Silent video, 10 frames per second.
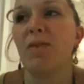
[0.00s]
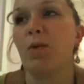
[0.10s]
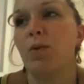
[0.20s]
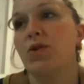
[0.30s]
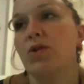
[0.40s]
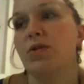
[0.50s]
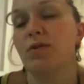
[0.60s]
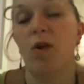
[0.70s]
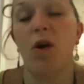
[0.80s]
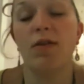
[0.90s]
which is
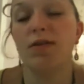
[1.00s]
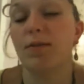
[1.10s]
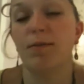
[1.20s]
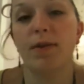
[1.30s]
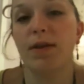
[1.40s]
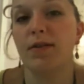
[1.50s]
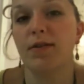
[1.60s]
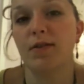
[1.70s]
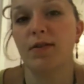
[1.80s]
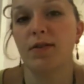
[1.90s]
awesome
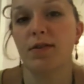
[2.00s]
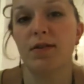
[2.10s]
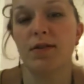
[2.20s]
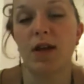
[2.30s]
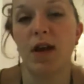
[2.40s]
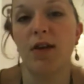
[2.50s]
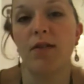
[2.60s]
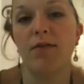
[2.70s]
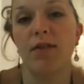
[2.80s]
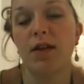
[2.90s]
because it's just a sign
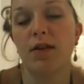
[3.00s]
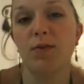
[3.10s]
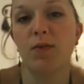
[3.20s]
of things